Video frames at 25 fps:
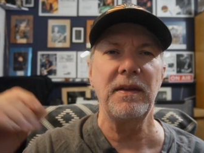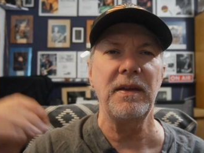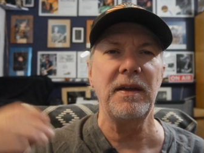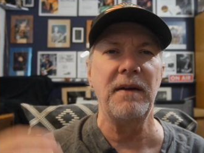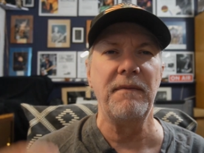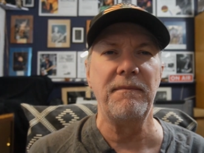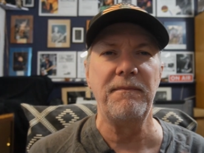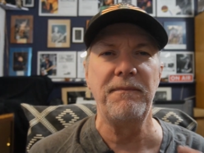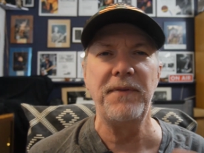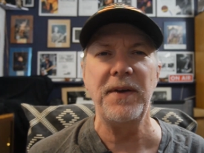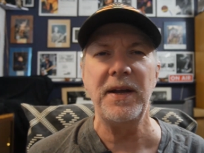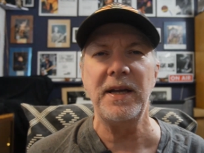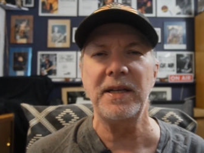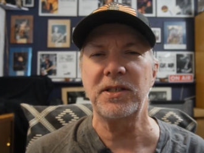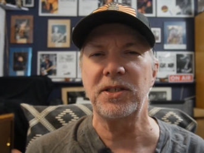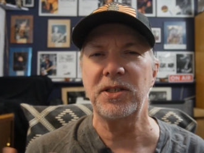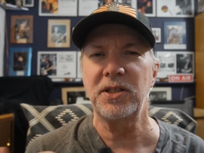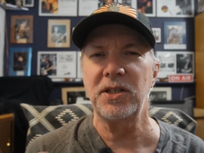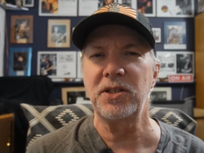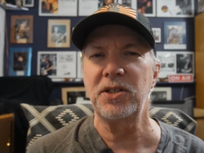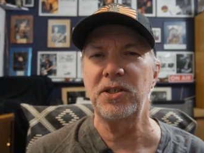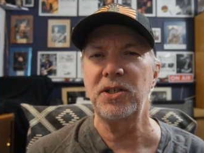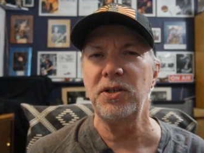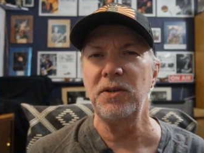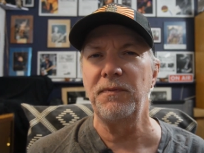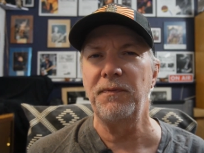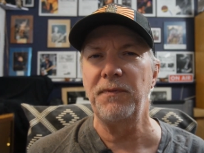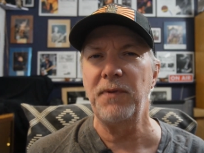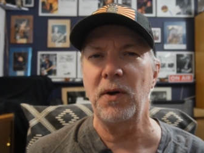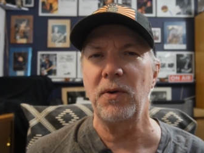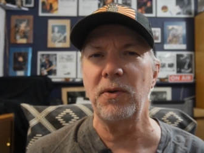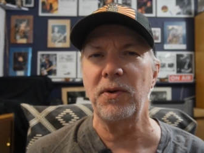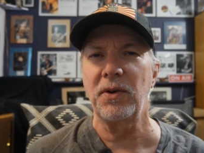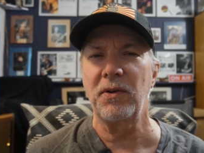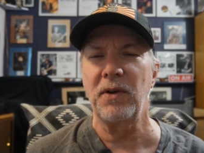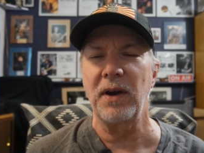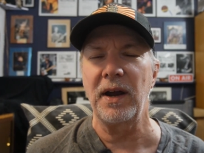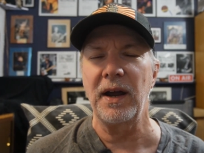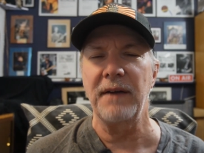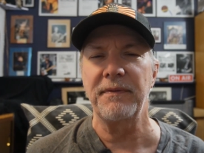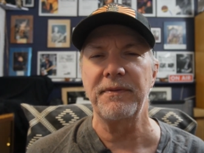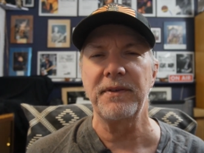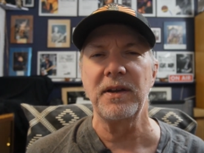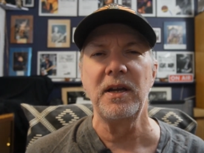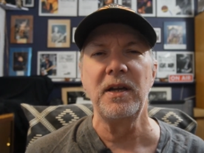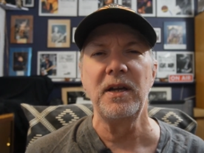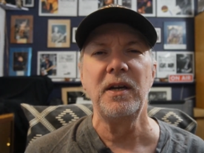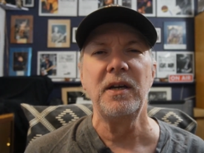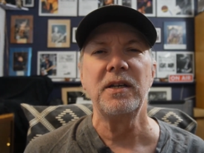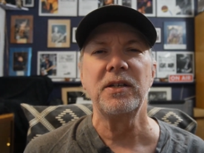events that you photographed.
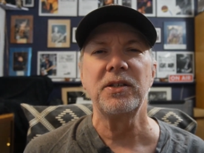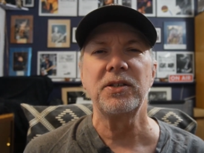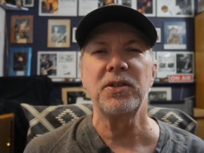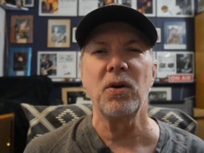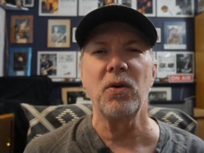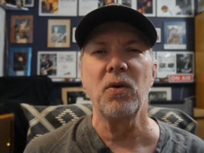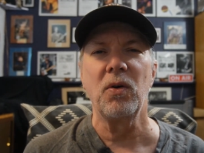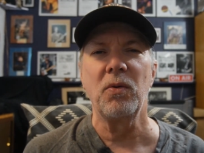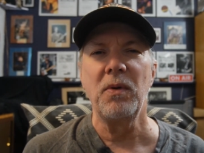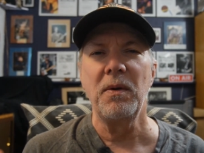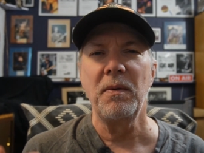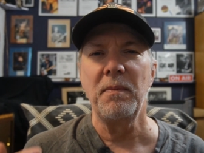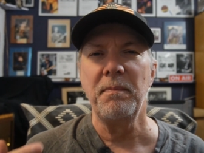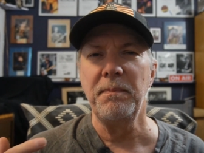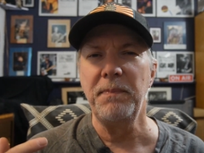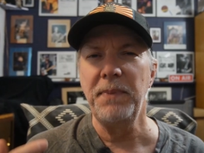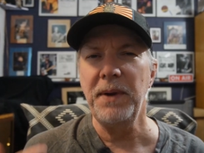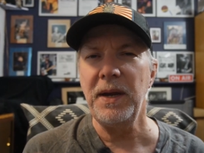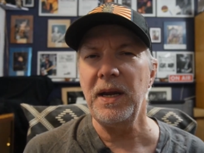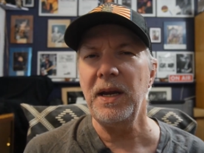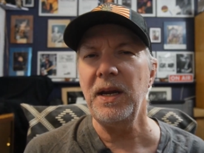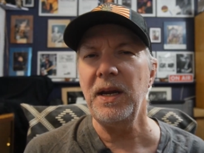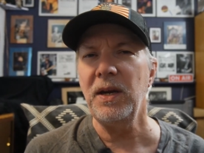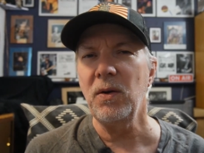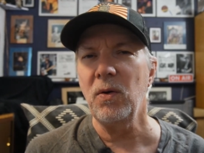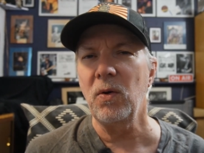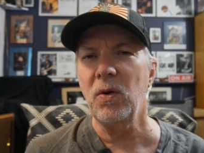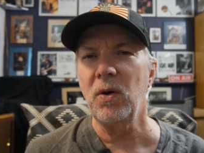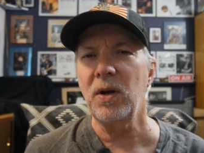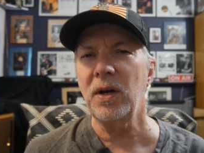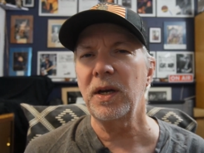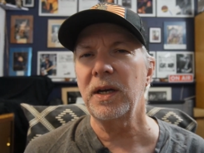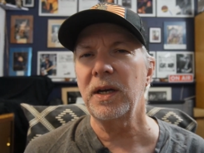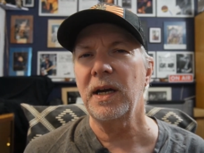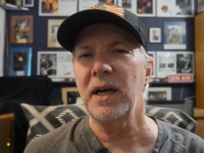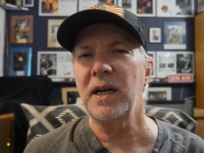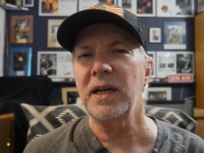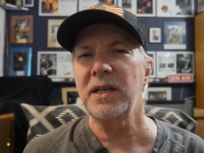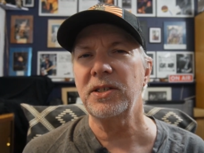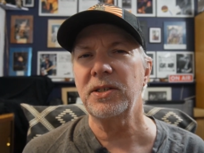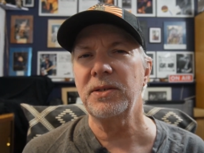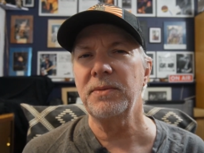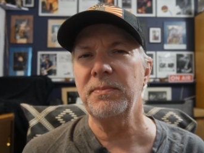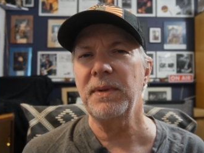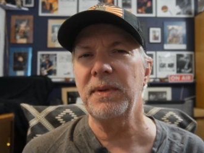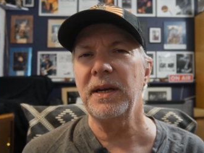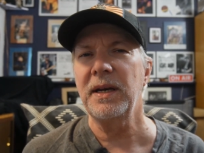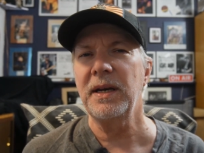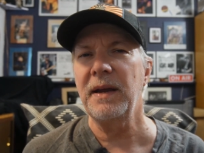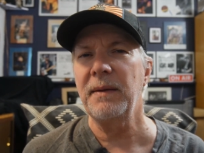So being organized
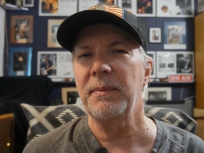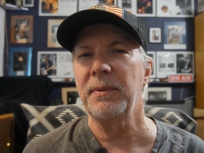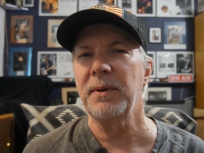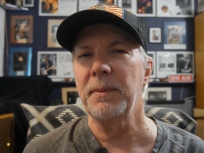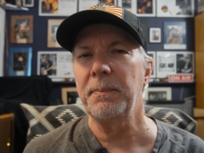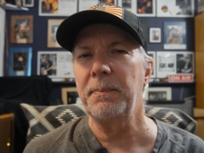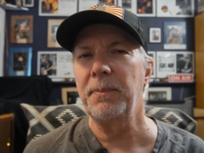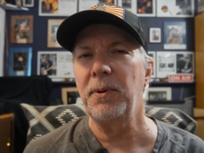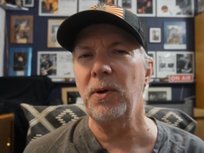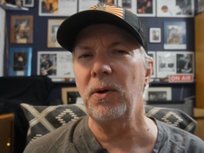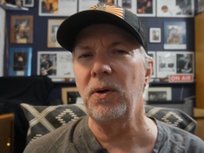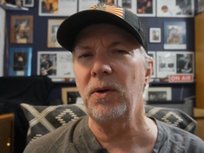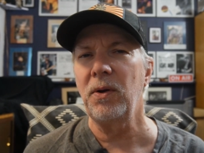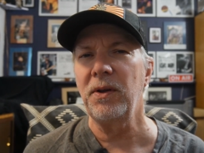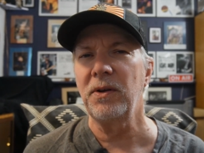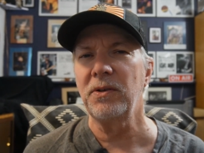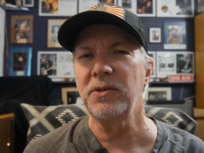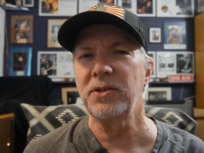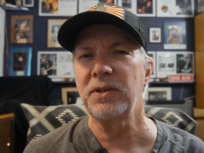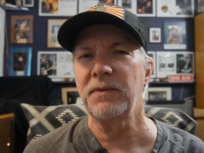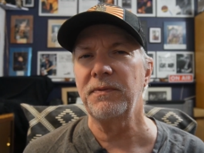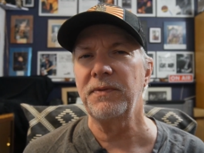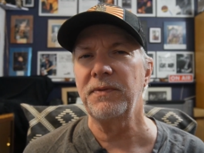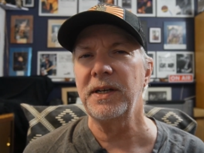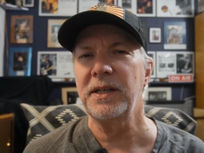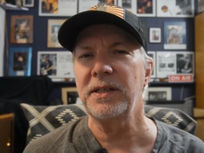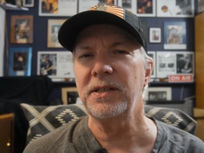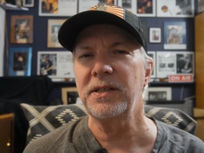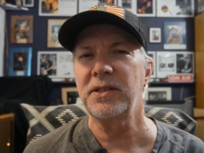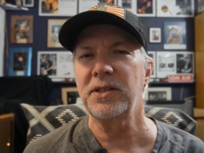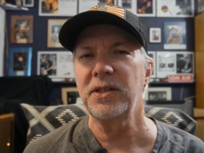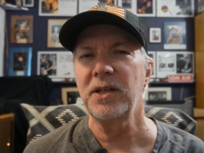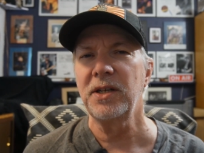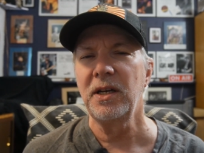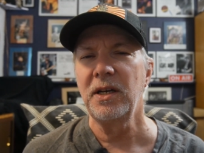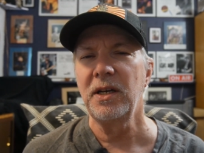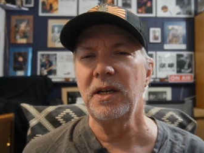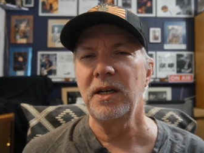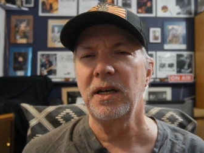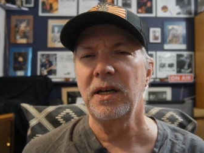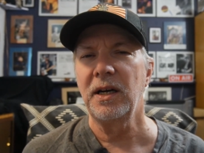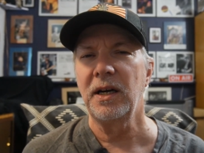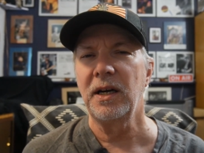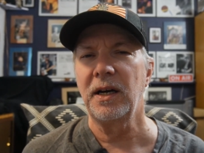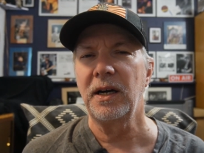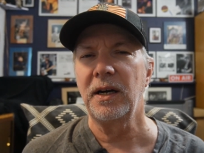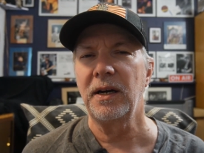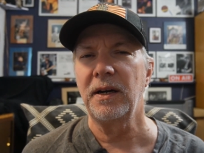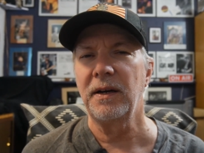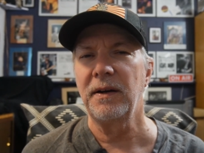and being able to pull those events
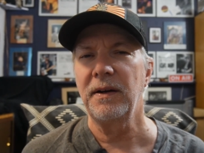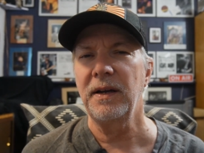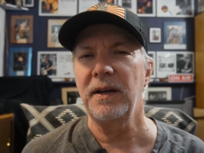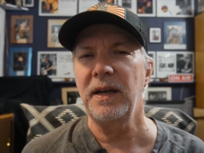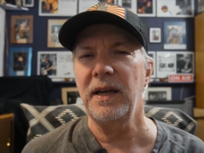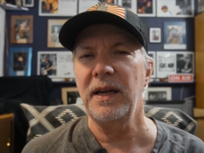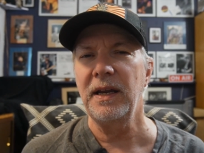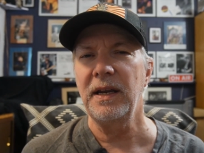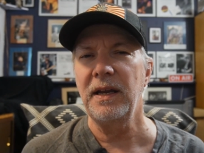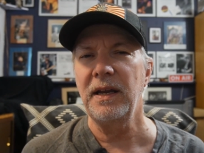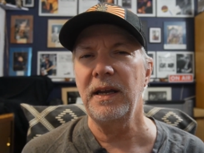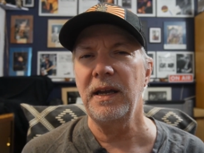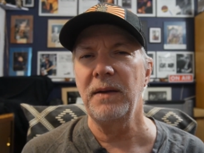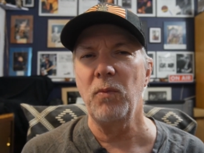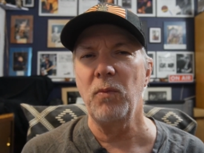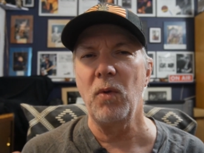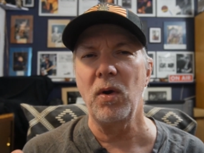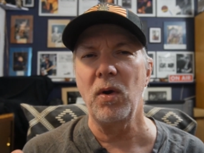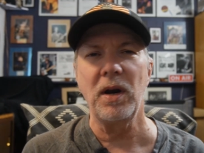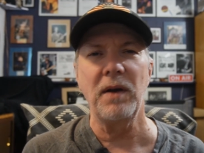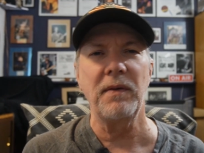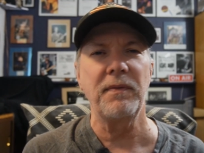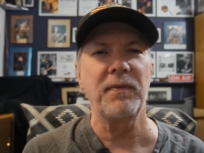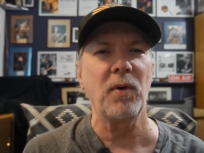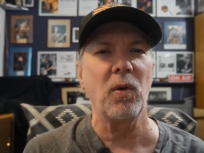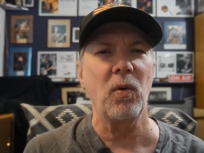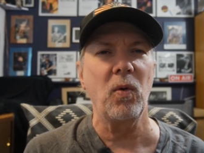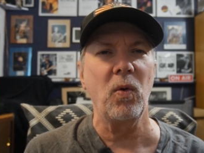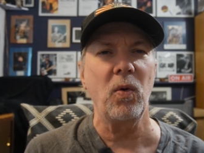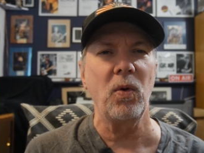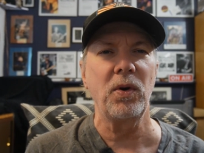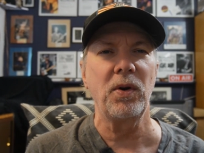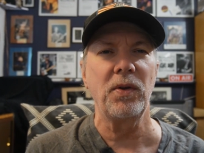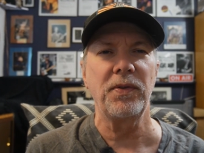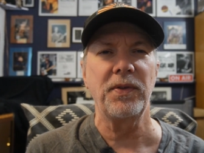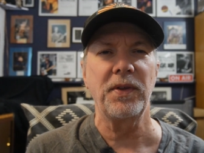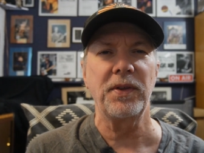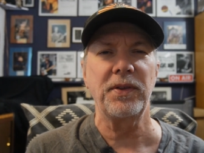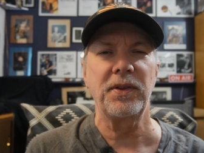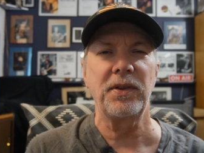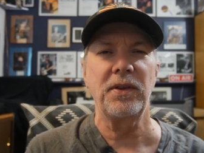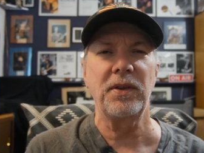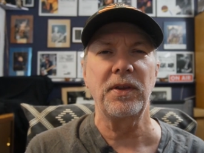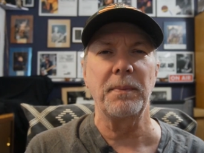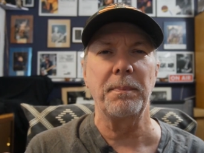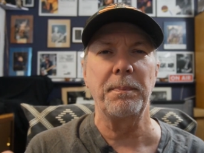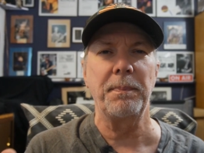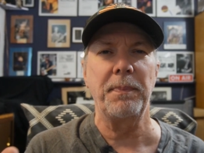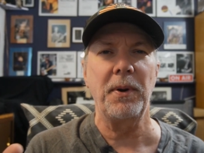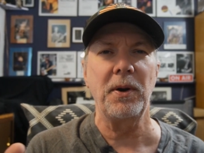in whatever order that
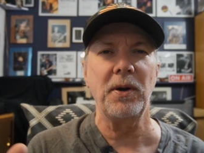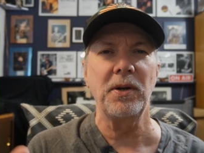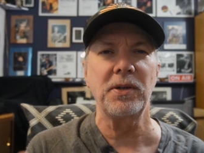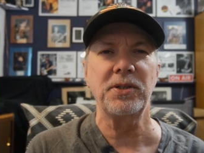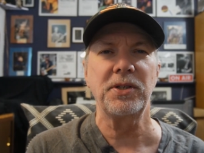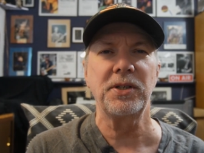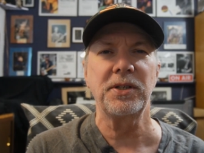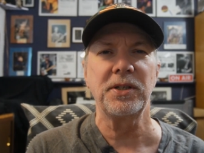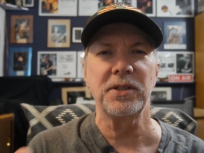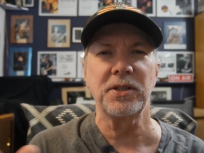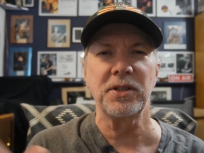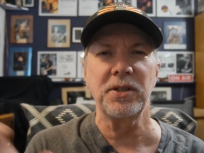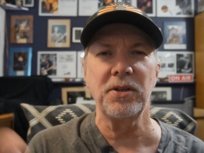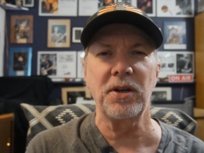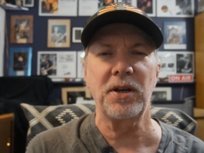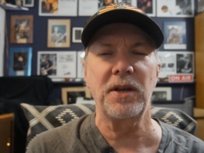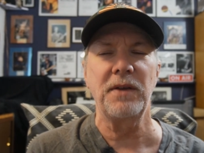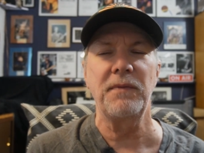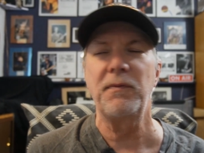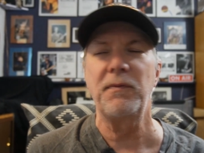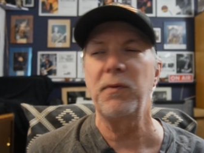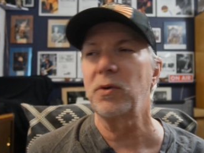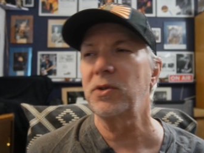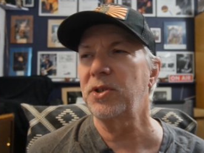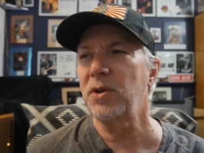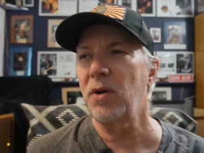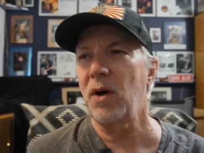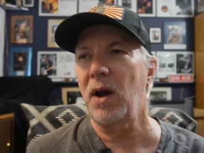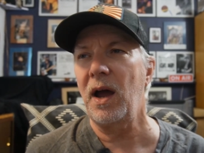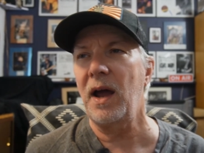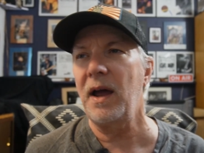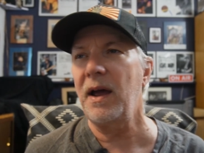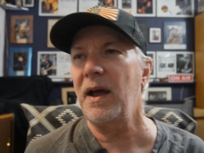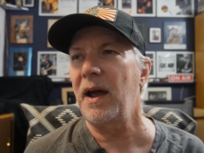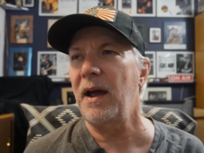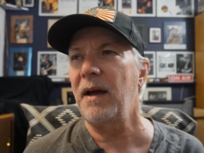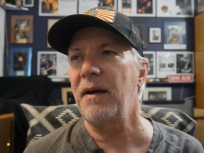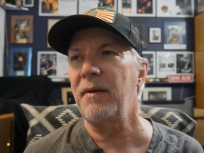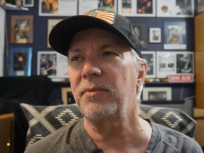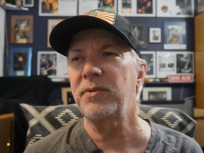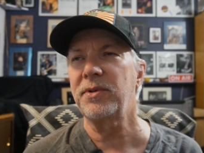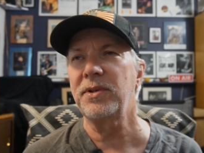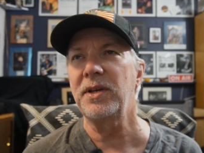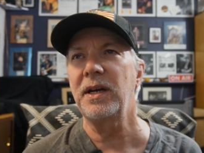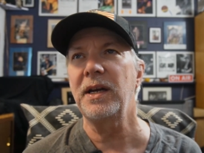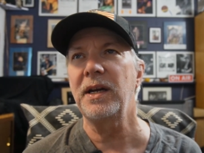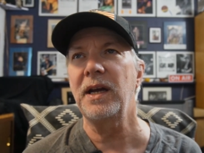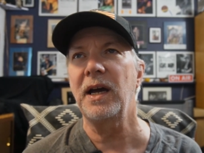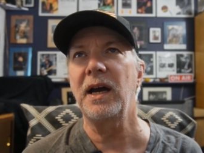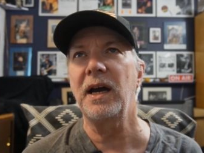the person is looking for. So I will
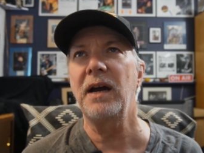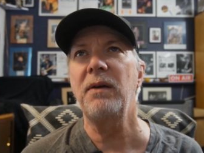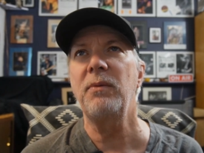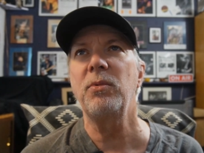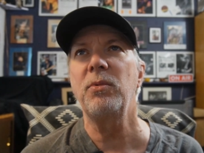tell you,